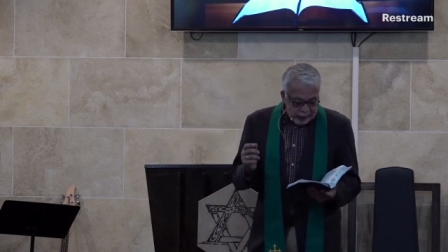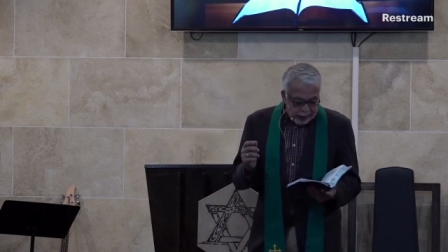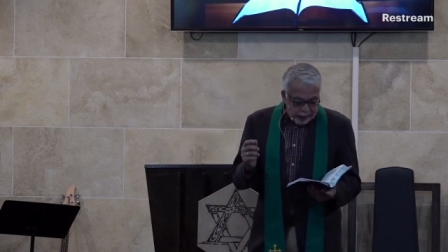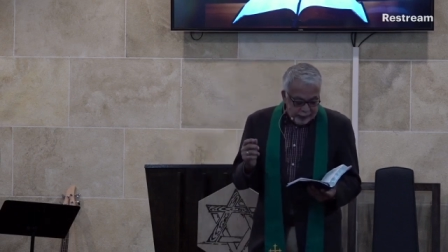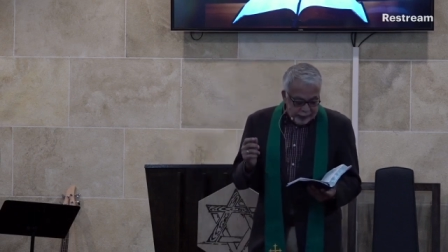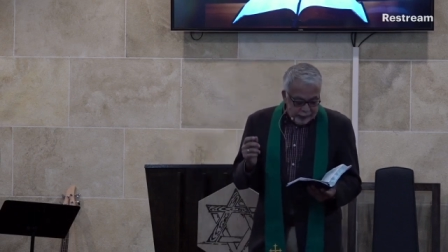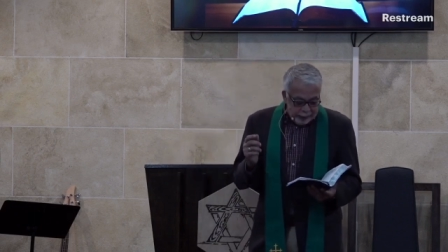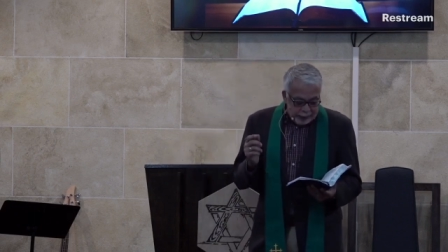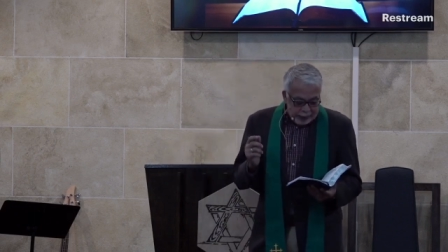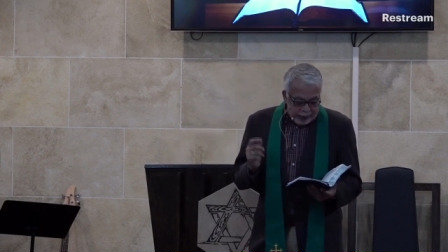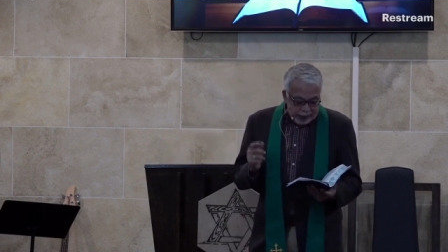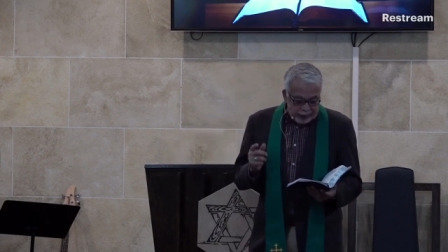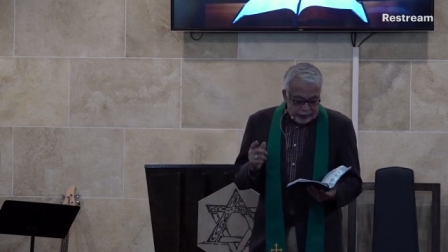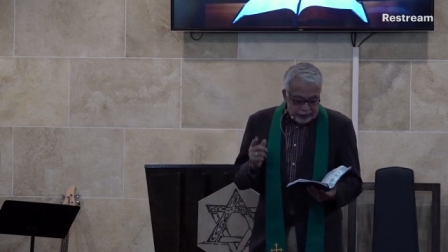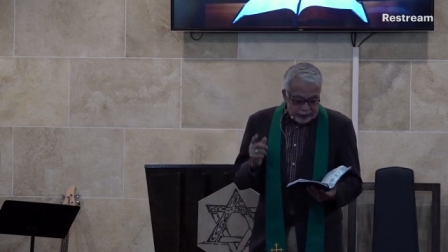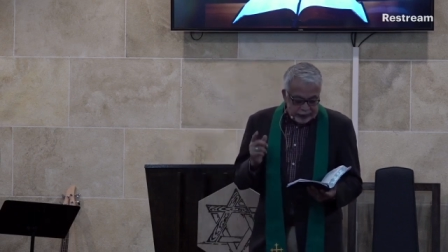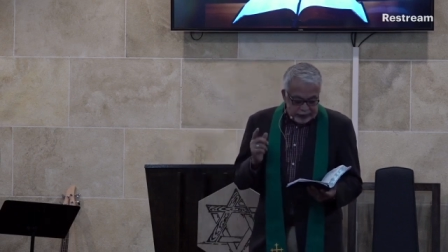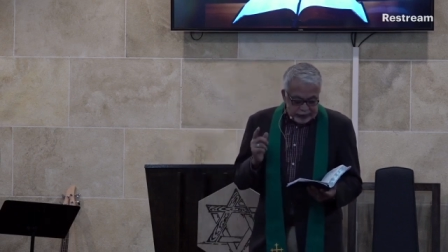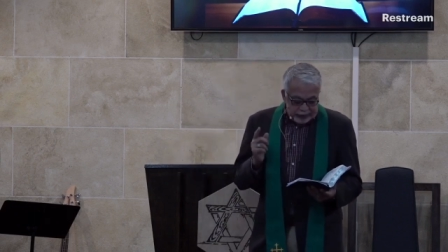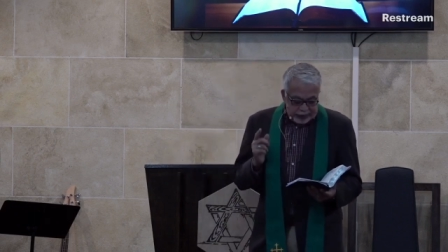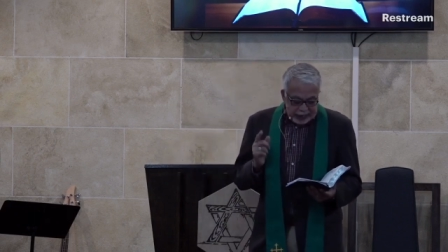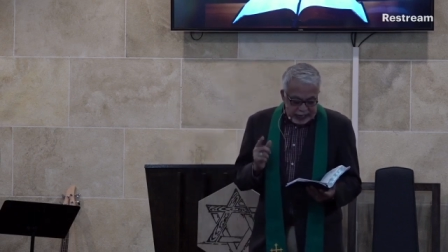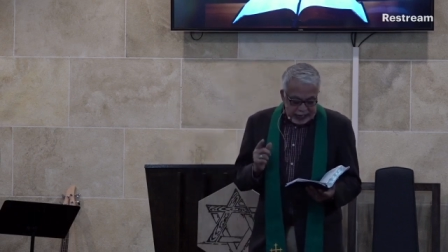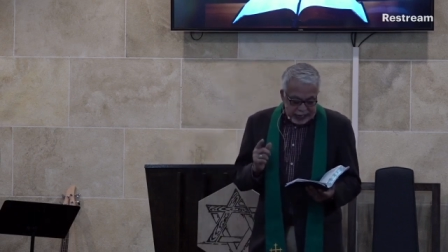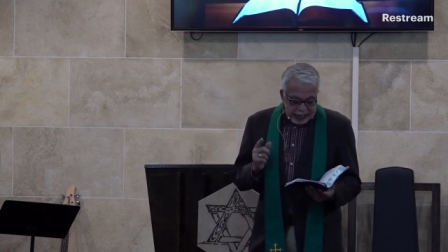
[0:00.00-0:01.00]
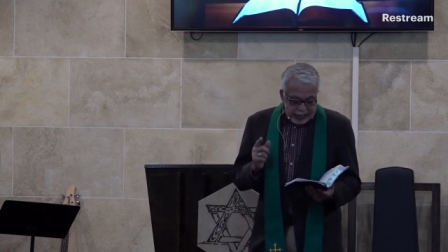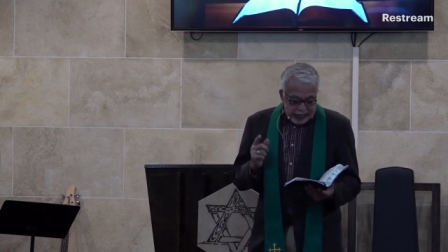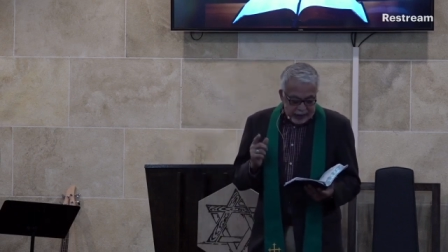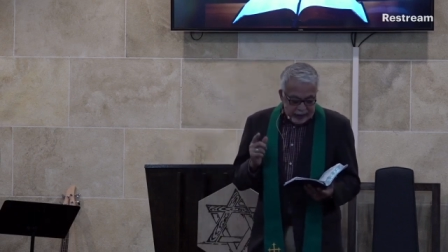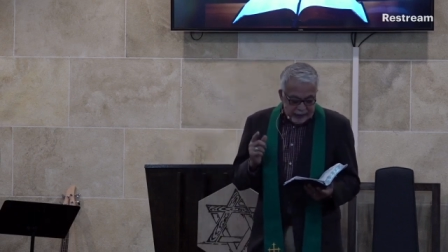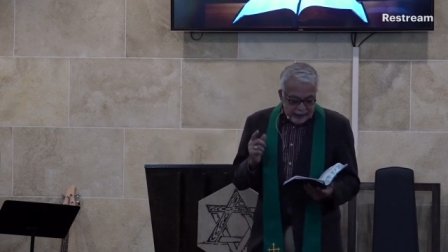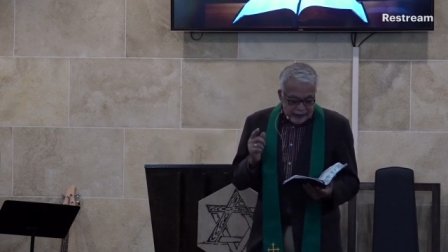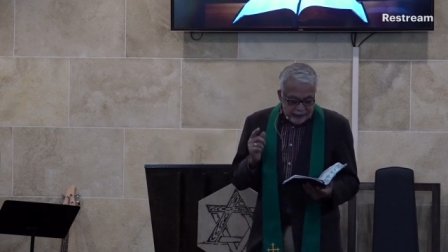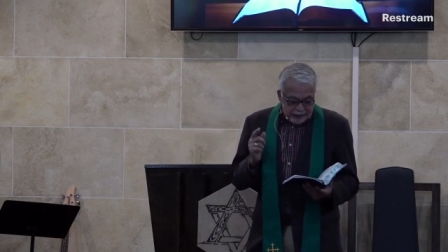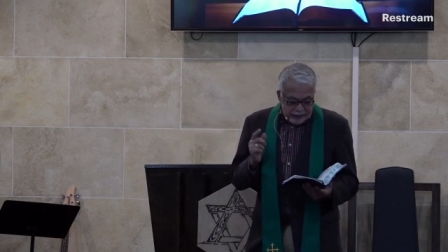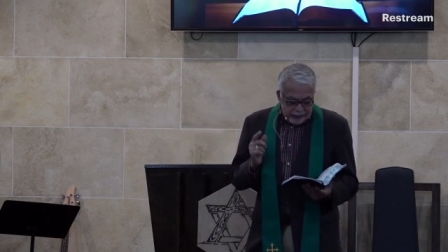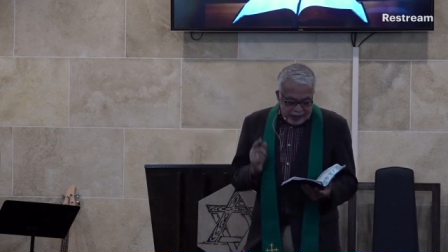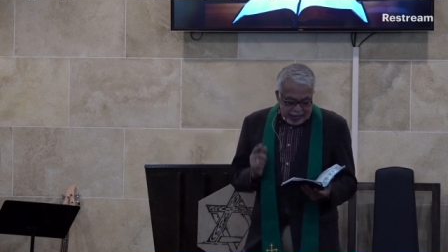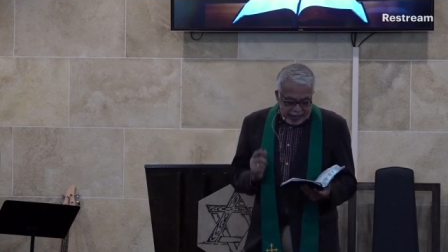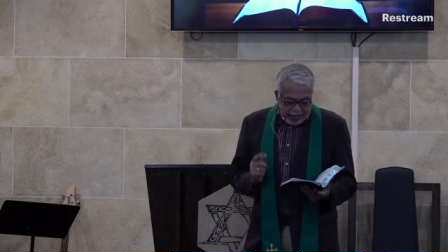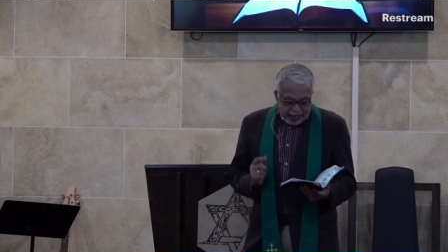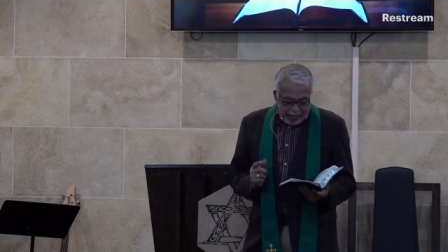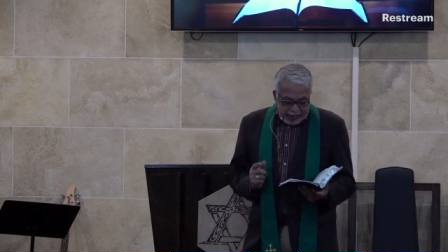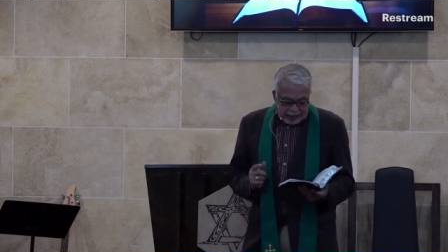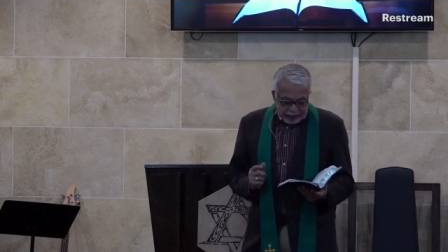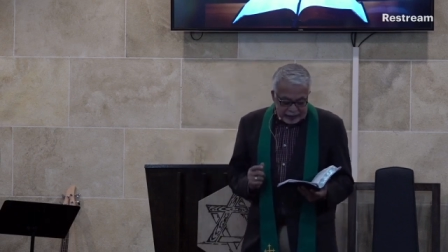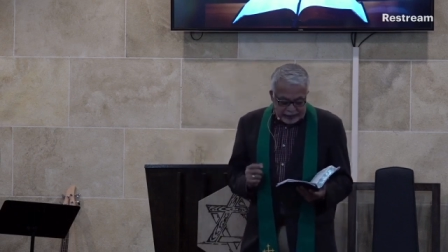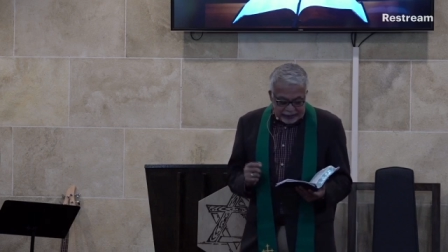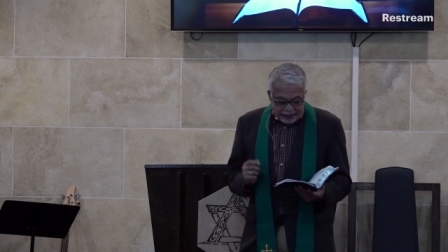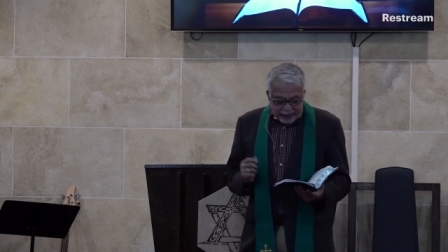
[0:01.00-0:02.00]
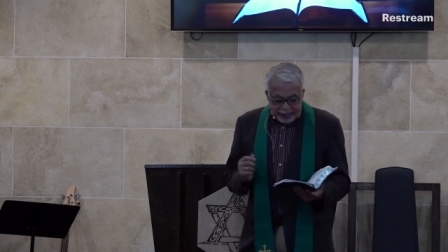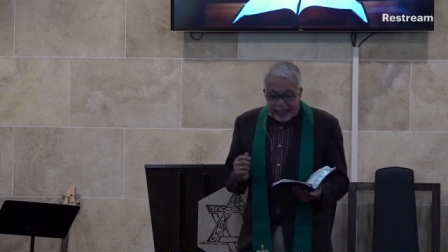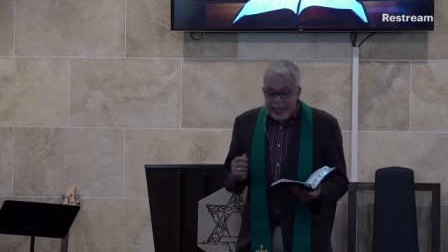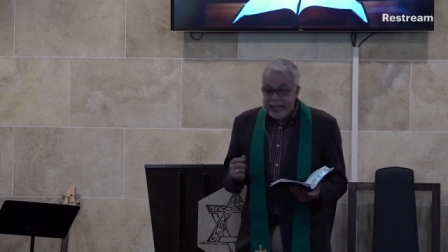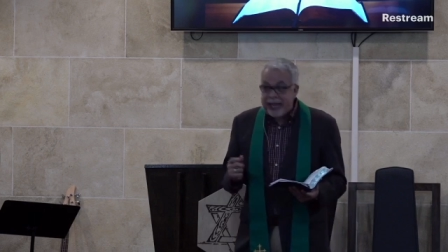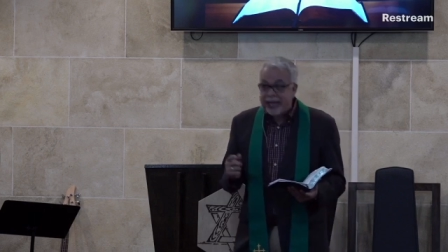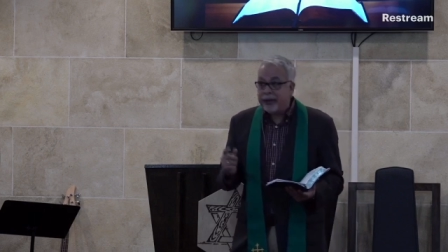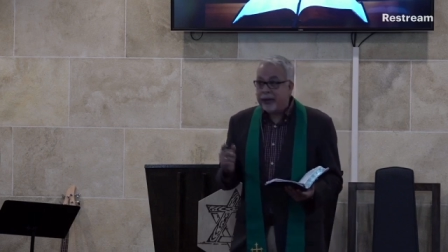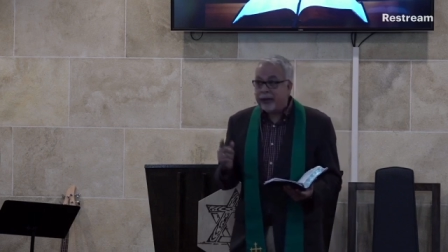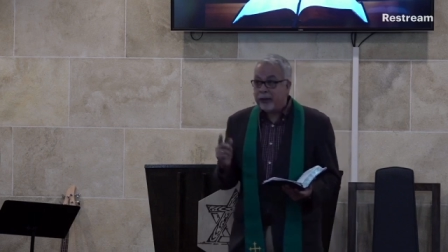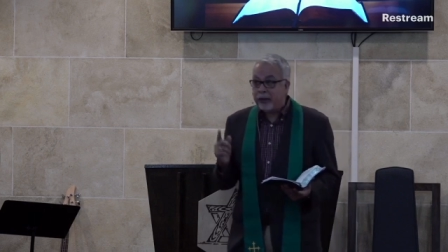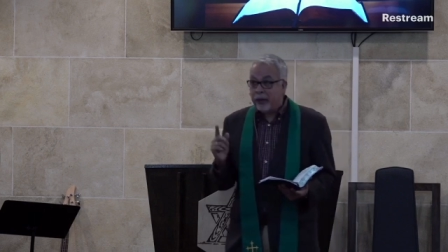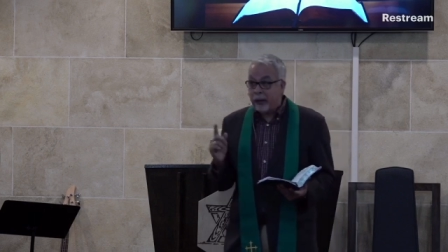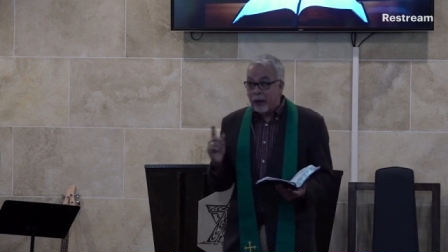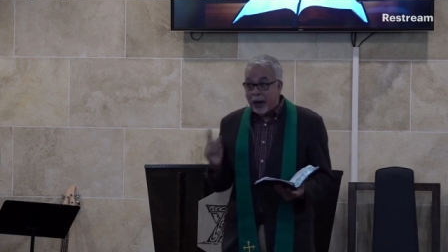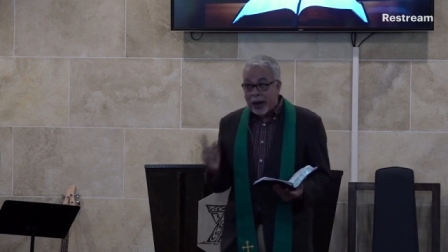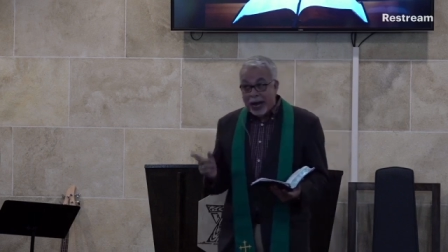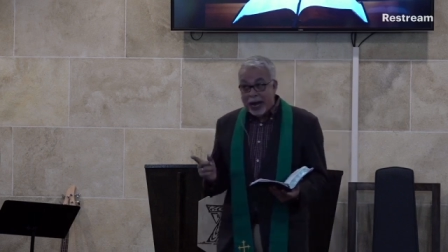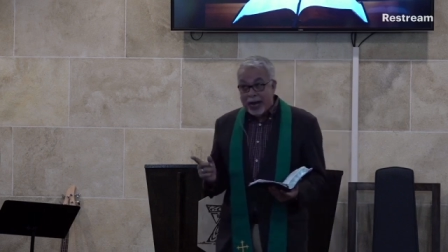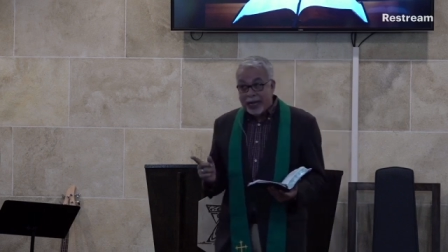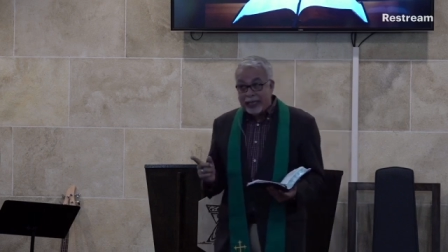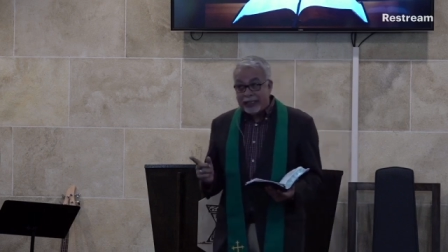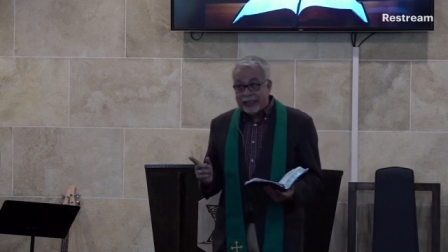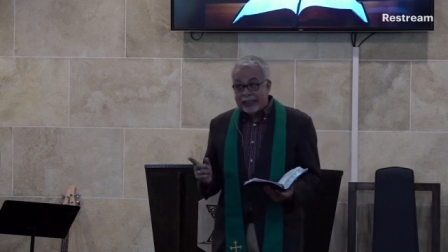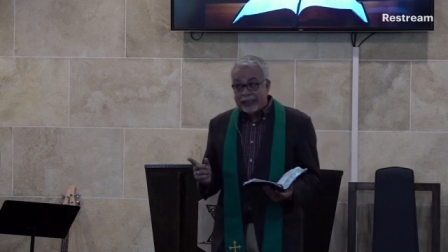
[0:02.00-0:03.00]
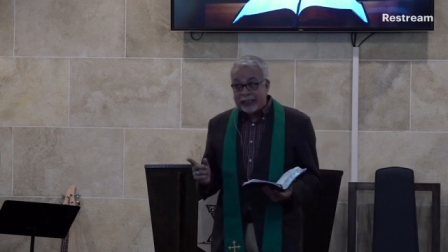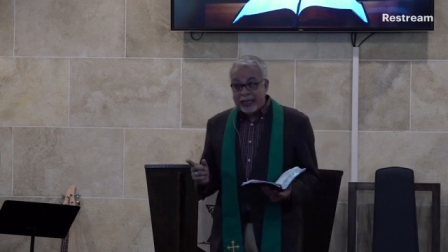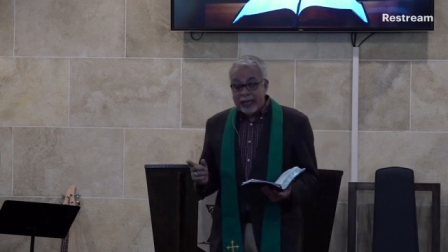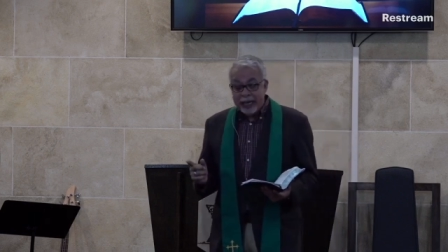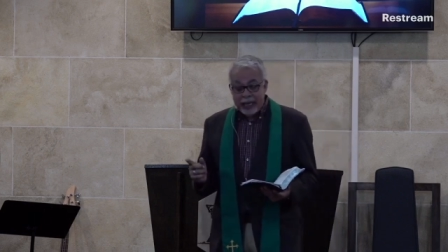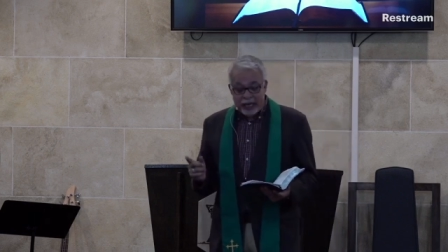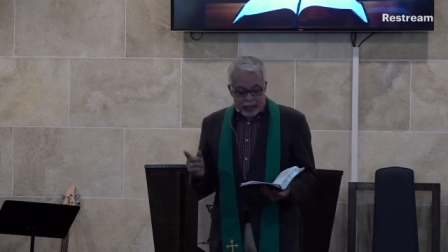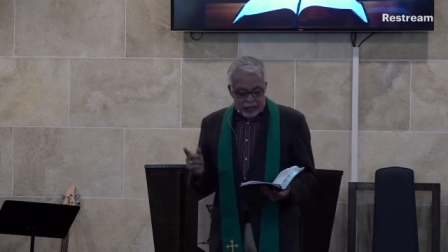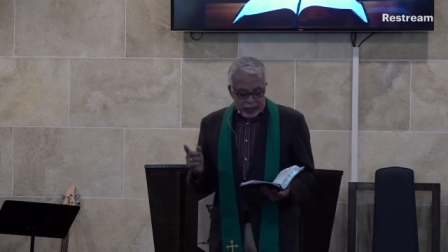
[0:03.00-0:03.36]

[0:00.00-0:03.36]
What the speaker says: must stand fast in Christ